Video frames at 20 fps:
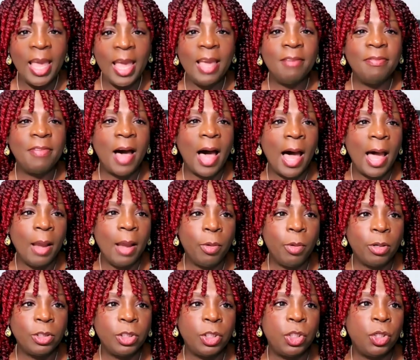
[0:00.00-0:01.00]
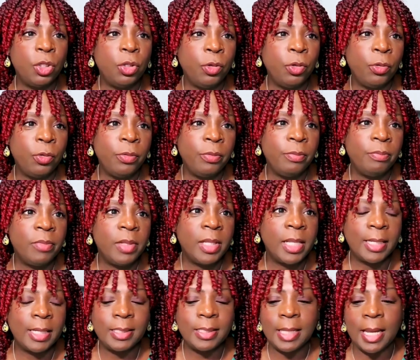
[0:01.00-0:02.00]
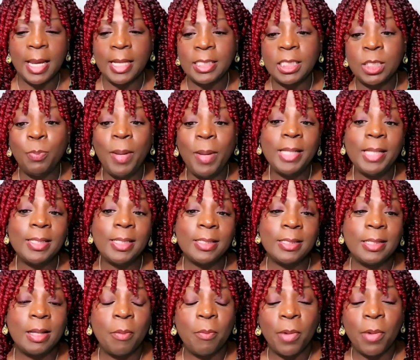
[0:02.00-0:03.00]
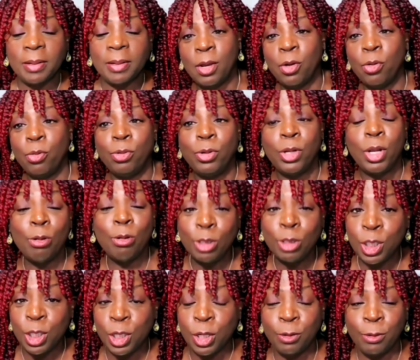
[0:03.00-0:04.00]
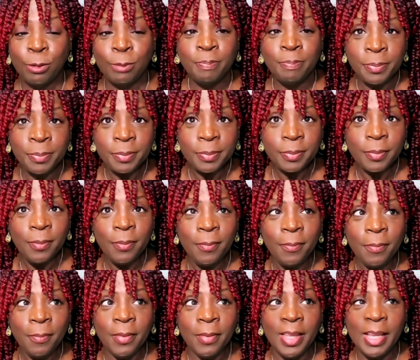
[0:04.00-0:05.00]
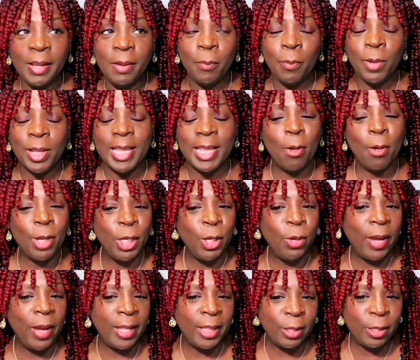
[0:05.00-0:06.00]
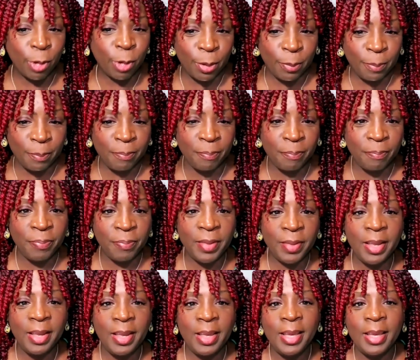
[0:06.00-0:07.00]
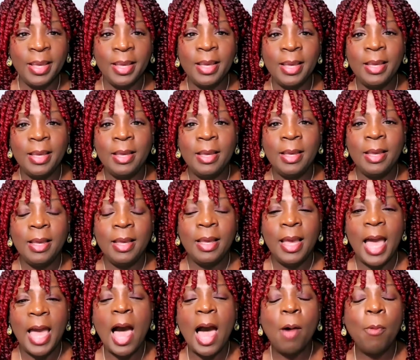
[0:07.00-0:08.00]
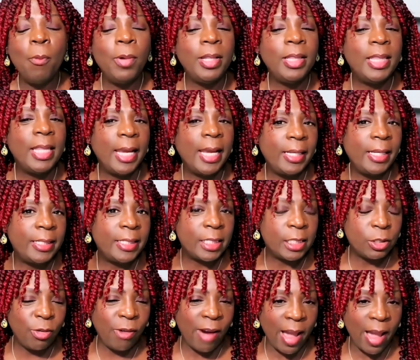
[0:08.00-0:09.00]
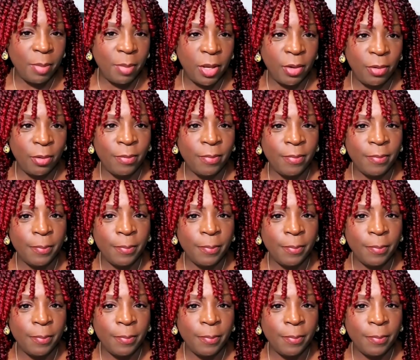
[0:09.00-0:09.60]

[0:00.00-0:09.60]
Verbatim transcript: If I were to, let's say, speak to somebody who knows you without you in the room, how would they describe you?